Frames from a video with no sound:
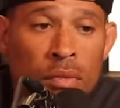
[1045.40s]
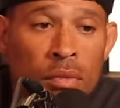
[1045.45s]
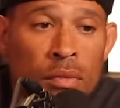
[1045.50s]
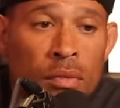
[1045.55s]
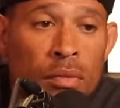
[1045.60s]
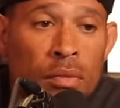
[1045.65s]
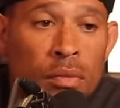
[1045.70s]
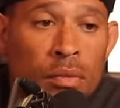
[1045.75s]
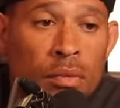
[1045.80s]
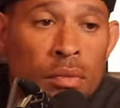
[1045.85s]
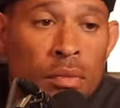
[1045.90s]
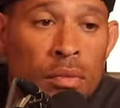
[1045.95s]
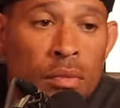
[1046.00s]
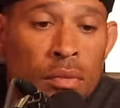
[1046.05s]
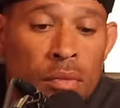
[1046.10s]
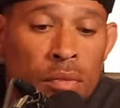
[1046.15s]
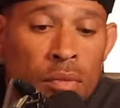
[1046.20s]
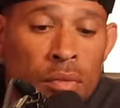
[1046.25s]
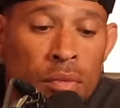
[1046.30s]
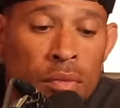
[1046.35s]

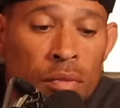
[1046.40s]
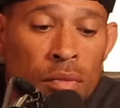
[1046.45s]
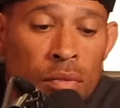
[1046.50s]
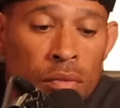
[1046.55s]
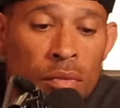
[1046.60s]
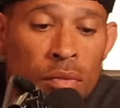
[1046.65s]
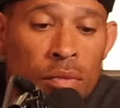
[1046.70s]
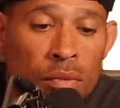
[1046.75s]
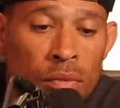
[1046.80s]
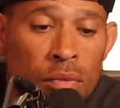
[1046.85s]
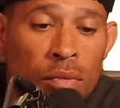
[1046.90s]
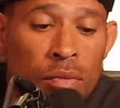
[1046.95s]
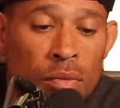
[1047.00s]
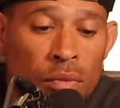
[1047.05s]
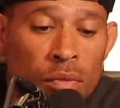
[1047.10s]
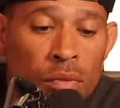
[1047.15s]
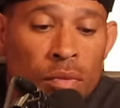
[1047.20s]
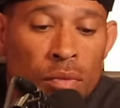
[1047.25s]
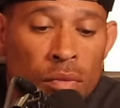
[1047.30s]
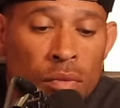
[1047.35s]

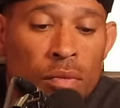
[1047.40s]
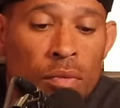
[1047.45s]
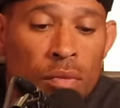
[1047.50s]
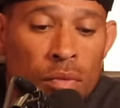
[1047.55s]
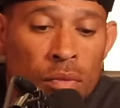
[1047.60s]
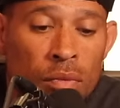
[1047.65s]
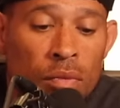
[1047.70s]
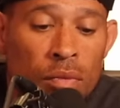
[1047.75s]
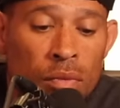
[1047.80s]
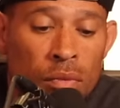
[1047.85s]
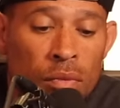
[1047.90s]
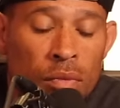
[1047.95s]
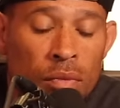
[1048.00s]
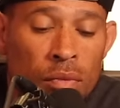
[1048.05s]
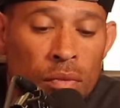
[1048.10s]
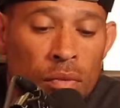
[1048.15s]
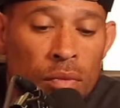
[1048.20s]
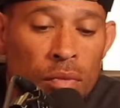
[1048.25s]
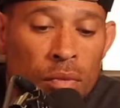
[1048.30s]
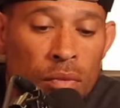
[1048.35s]

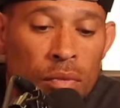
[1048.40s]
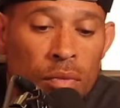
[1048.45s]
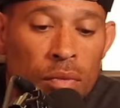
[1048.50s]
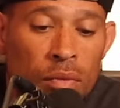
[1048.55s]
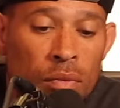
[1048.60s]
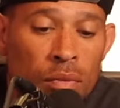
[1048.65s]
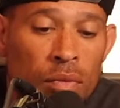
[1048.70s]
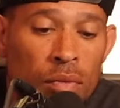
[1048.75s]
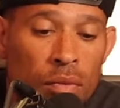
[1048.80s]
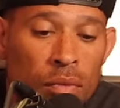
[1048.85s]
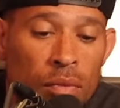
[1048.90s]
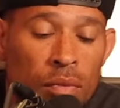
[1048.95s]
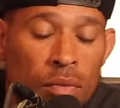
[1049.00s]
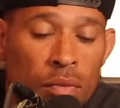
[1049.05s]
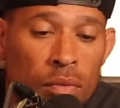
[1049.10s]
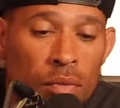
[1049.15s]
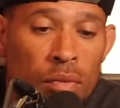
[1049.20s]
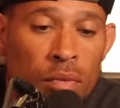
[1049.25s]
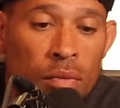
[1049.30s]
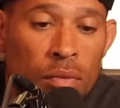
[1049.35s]

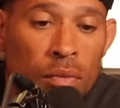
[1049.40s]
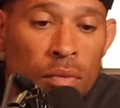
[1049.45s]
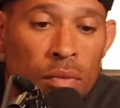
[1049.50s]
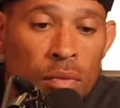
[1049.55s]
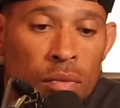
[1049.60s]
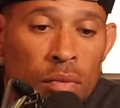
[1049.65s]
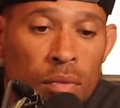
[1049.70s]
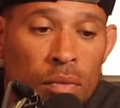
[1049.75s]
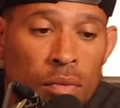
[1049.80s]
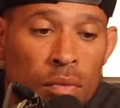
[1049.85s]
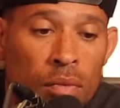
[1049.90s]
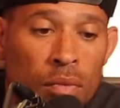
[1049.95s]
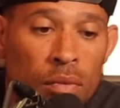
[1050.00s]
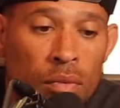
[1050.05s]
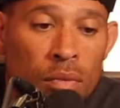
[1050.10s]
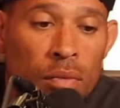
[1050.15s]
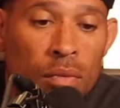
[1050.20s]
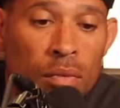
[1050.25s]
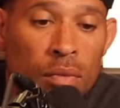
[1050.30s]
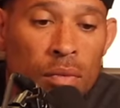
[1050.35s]

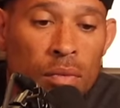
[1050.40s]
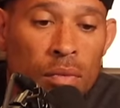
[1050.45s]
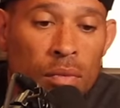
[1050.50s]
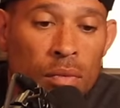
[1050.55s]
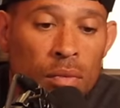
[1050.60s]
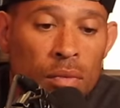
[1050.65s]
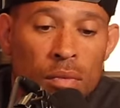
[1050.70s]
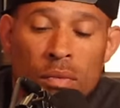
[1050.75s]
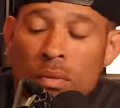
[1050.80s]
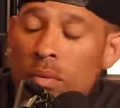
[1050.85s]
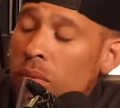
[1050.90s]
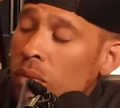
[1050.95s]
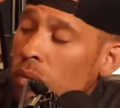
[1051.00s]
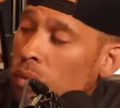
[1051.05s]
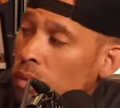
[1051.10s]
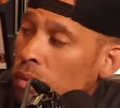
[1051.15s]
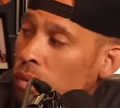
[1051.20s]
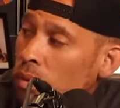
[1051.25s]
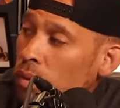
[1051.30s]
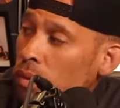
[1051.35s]

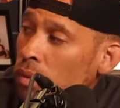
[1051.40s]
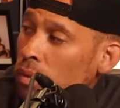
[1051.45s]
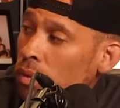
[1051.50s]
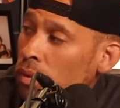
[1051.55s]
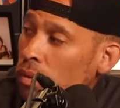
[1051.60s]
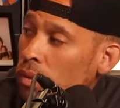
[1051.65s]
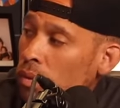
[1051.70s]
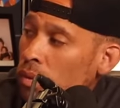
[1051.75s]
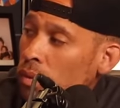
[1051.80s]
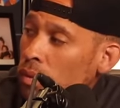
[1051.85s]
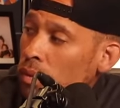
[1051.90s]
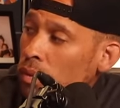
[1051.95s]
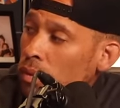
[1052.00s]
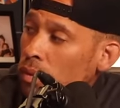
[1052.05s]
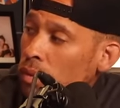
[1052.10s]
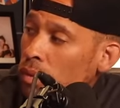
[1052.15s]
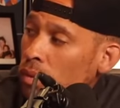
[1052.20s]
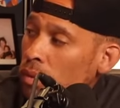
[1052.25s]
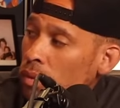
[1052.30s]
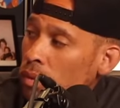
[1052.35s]
No words are spoken by the person on screen.